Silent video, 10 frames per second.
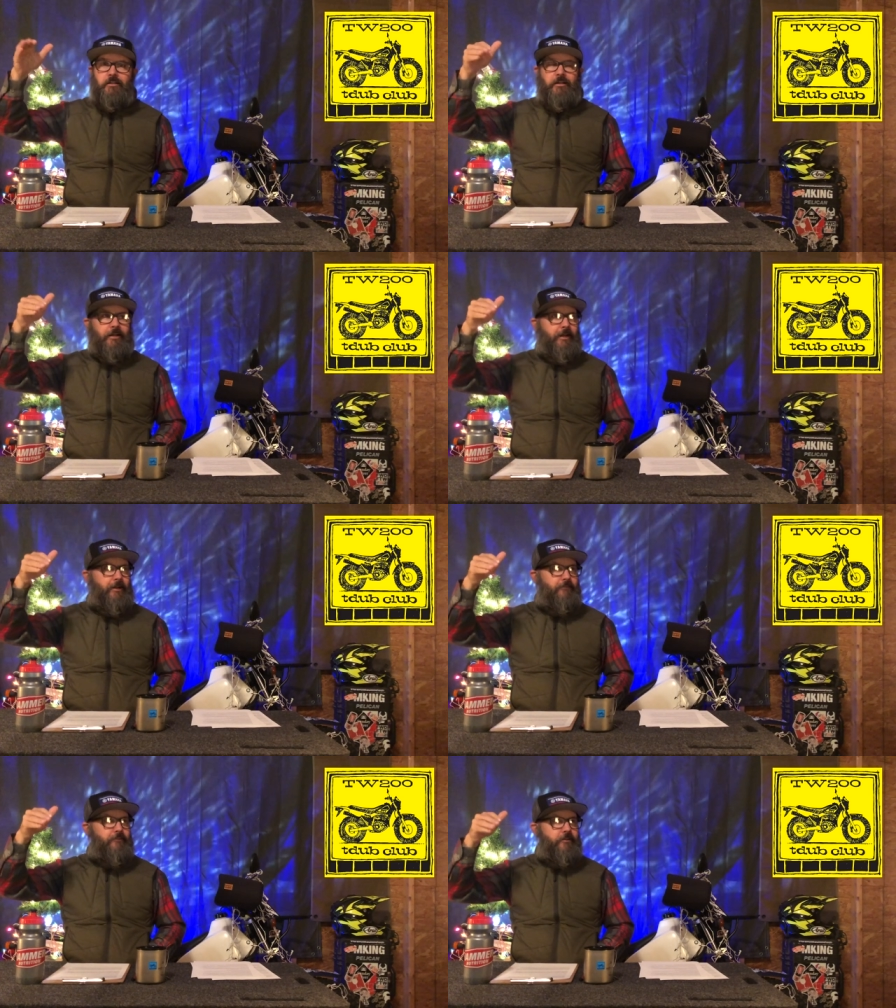that I
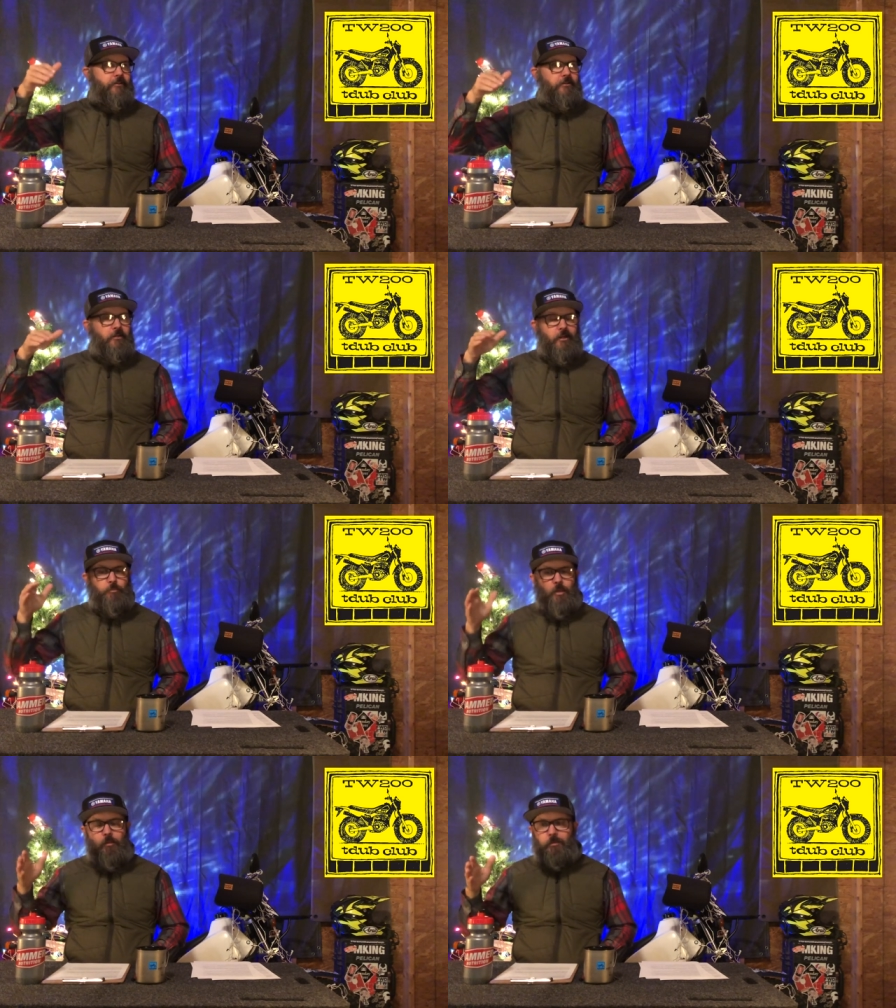have here, I'm
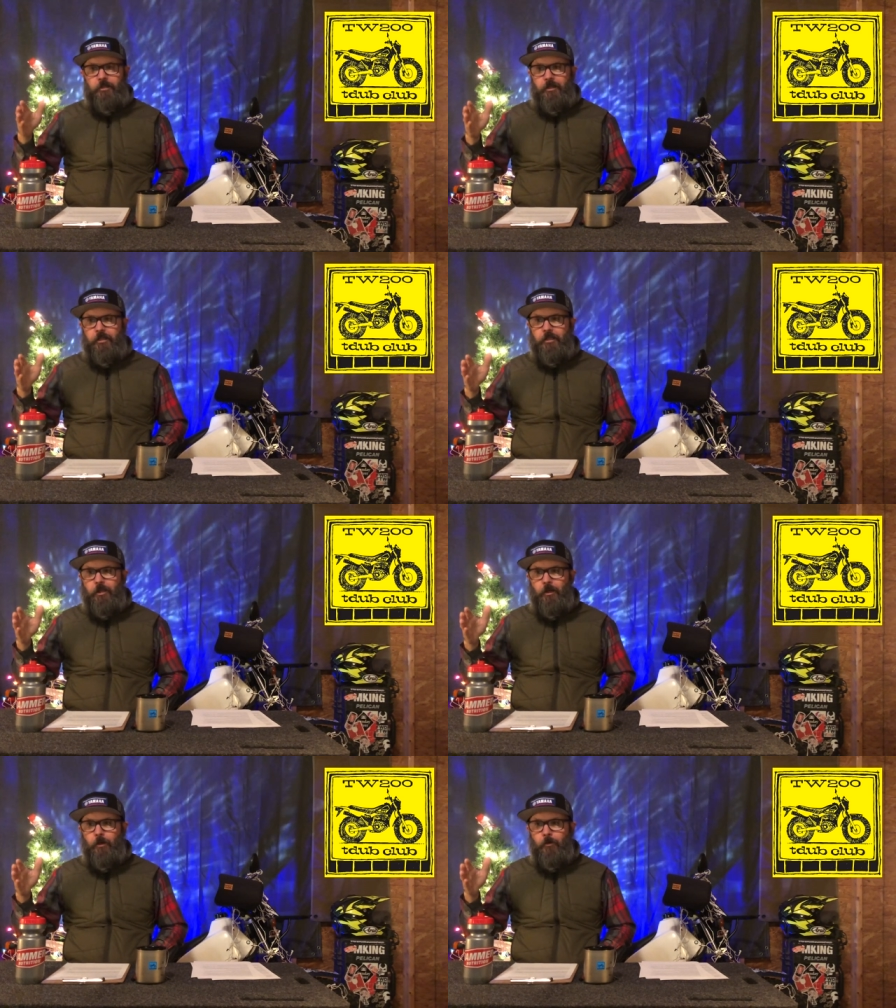probably gonna
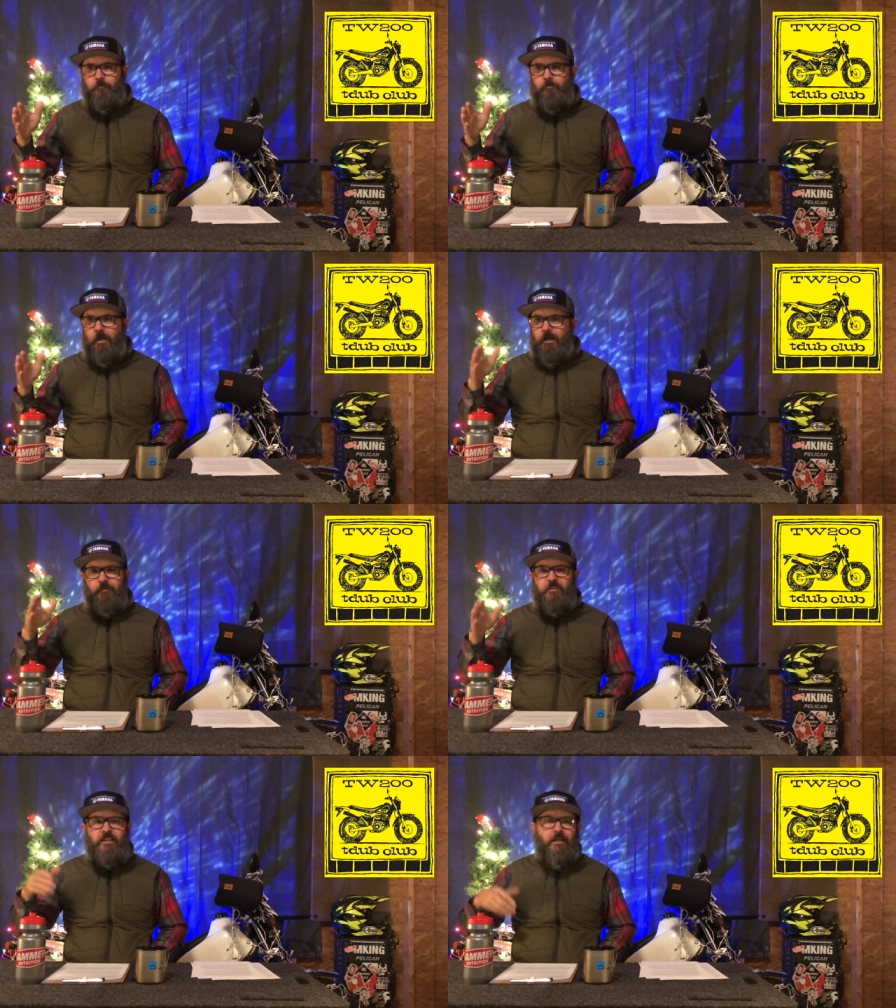go, I
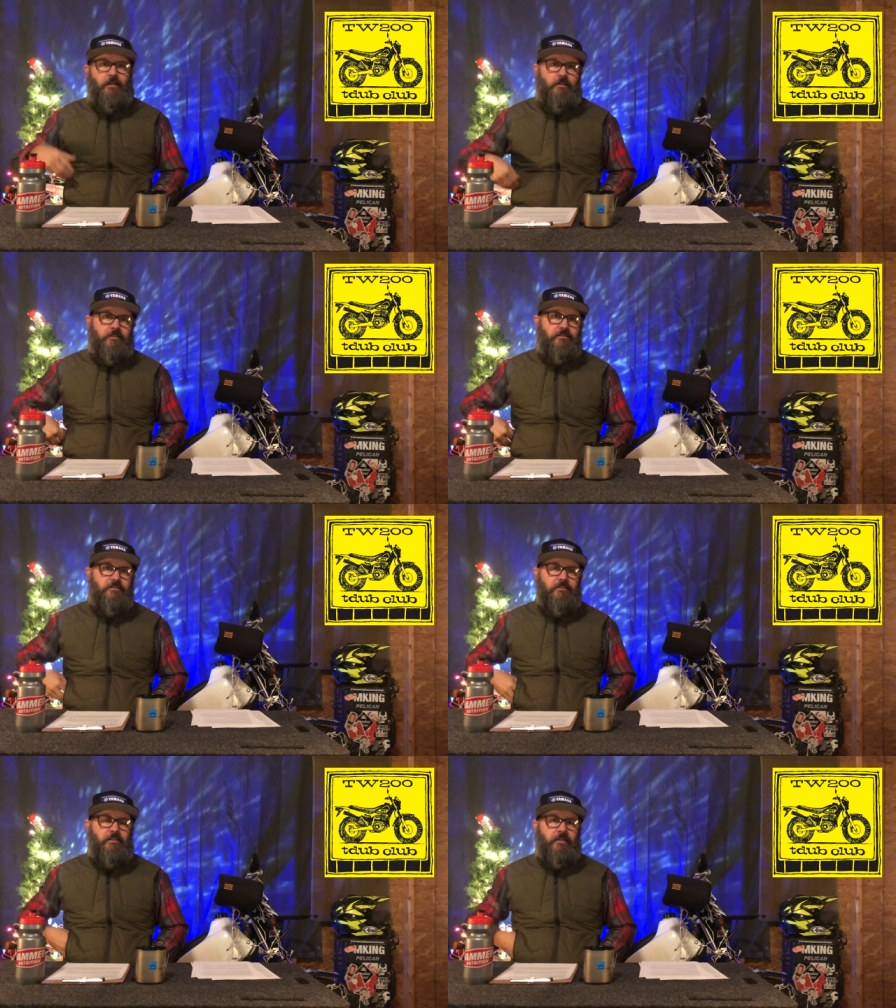don't think I'll
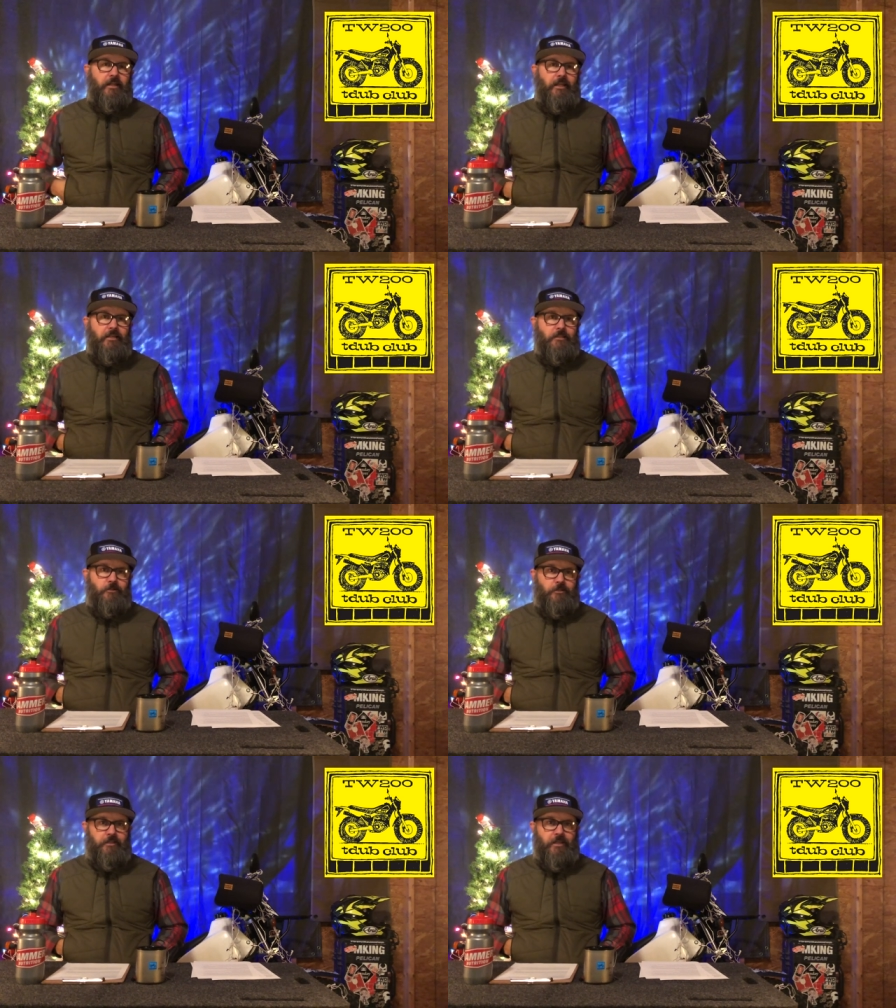exceed a 80
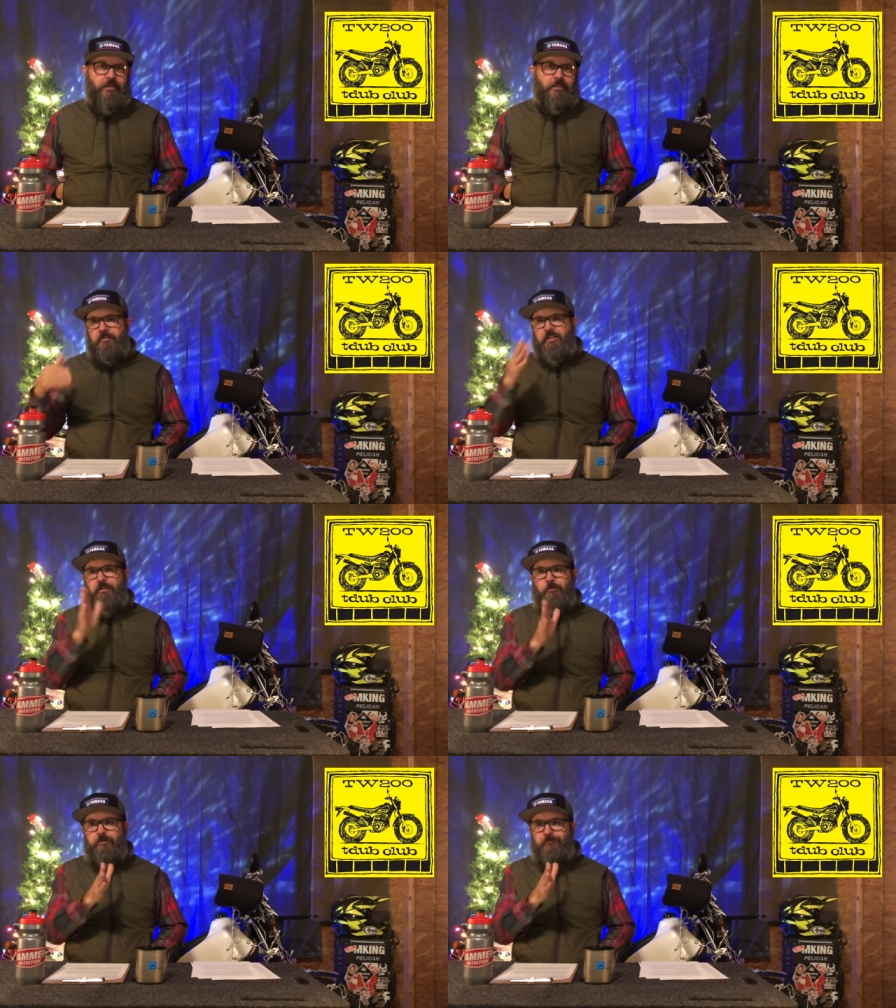or a 90.
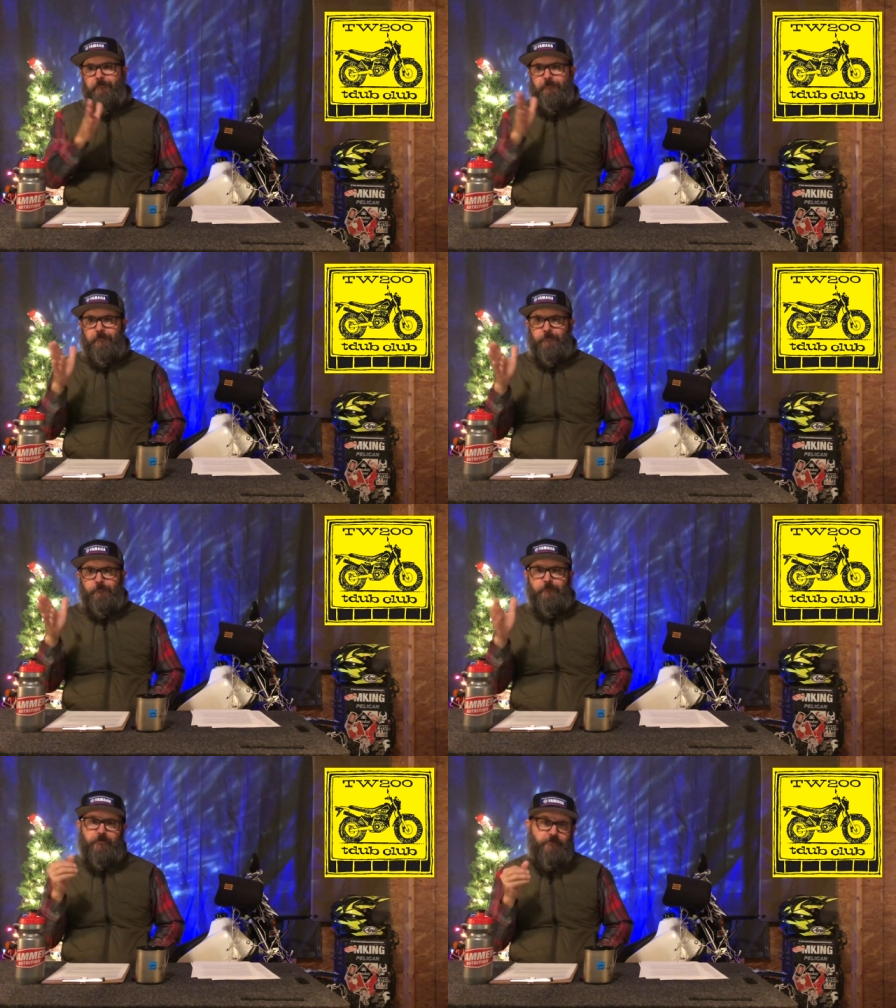Anywhere from
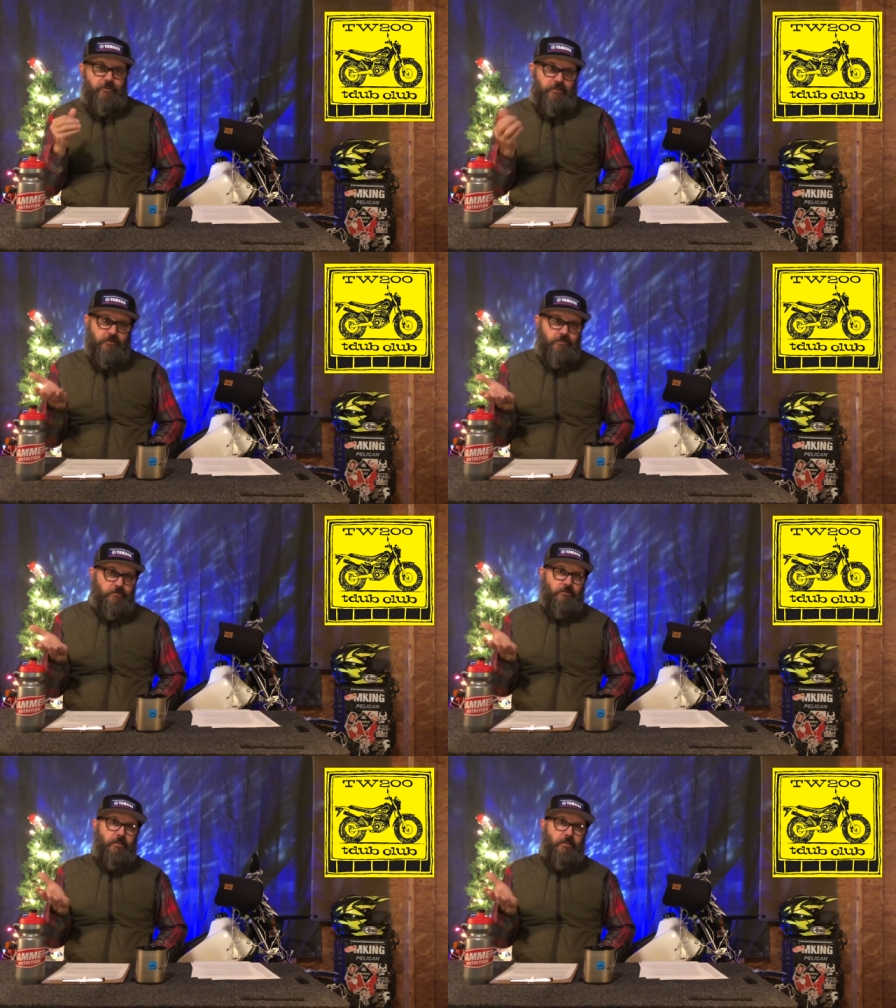50 to